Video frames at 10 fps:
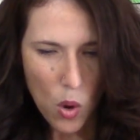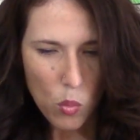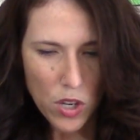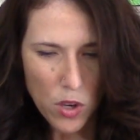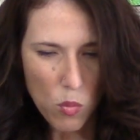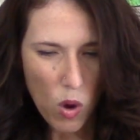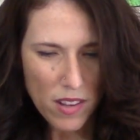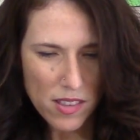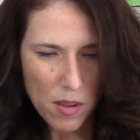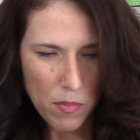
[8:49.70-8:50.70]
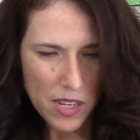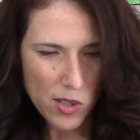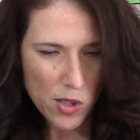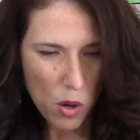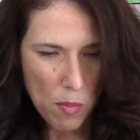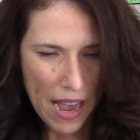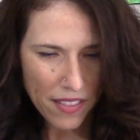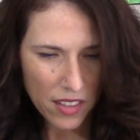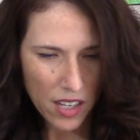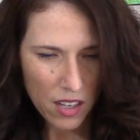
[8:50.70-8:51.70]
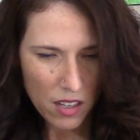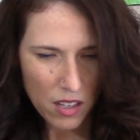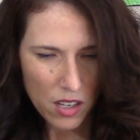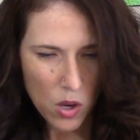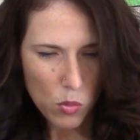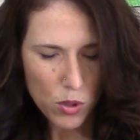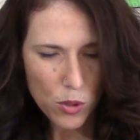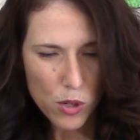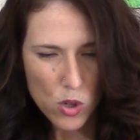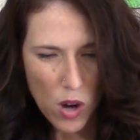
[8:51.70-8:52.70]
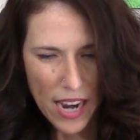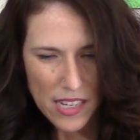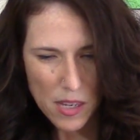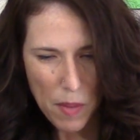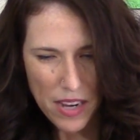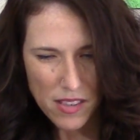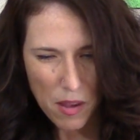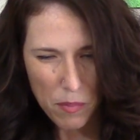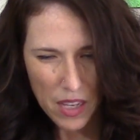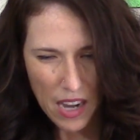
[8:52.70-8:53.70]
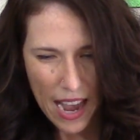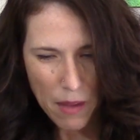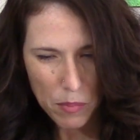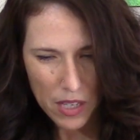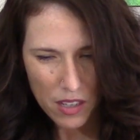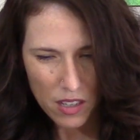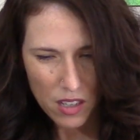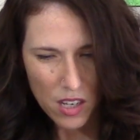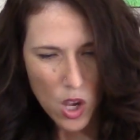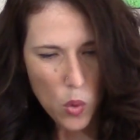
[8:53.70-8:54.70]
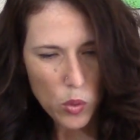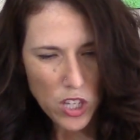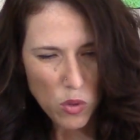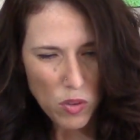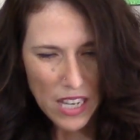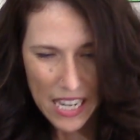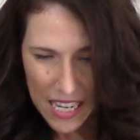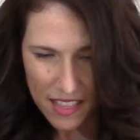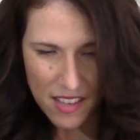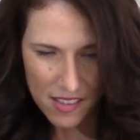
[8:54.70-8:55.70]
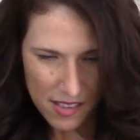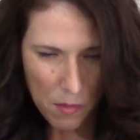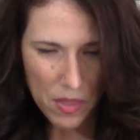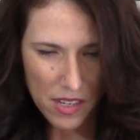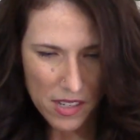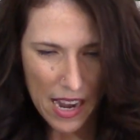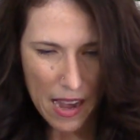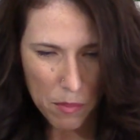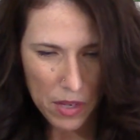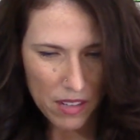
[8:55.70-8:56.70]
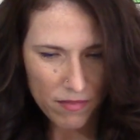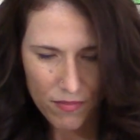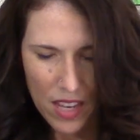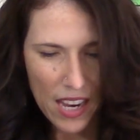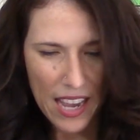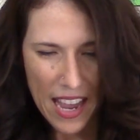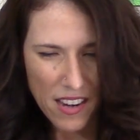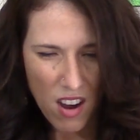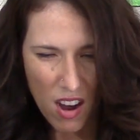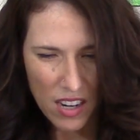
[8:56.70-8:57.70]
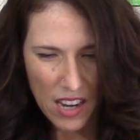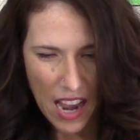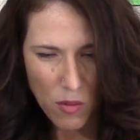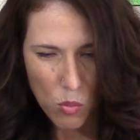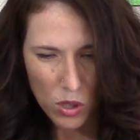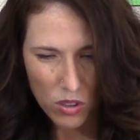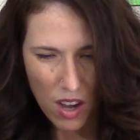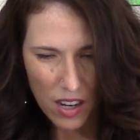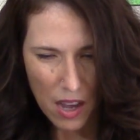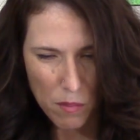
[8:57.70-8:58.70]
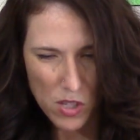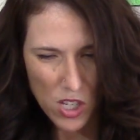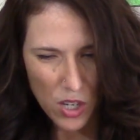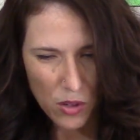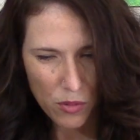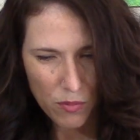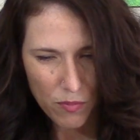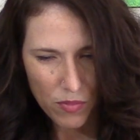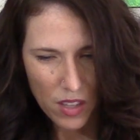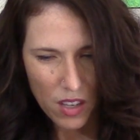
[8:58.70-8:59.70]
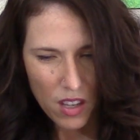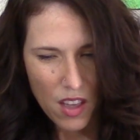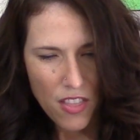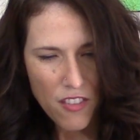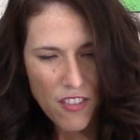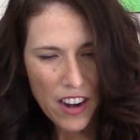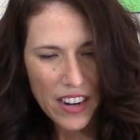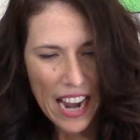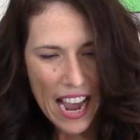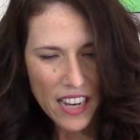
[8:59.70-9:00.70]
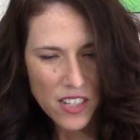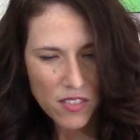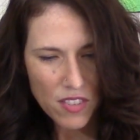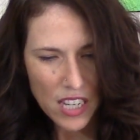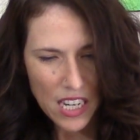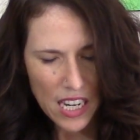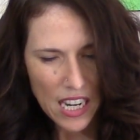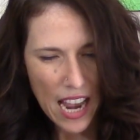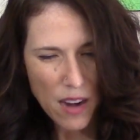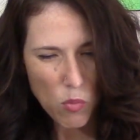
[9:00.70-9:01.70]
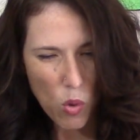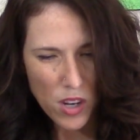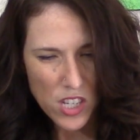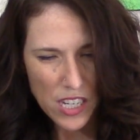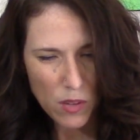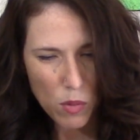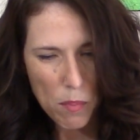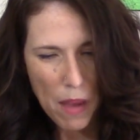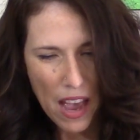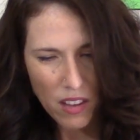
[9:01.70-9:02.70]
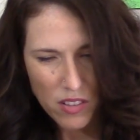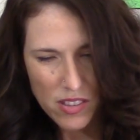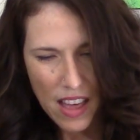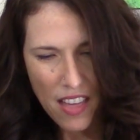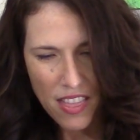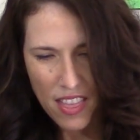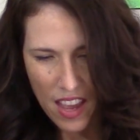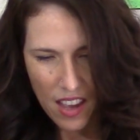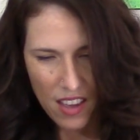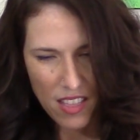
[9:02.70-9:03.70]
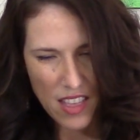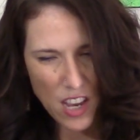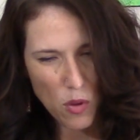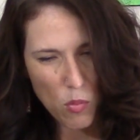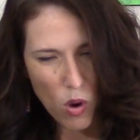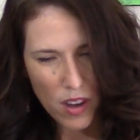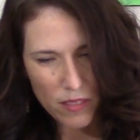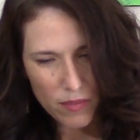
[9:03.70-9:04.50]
When you want something so badly, when you are trying to make something happen, when you need this something to happen, it cannot and will not come to you. The very act of needing and wanting repels that thing that you want.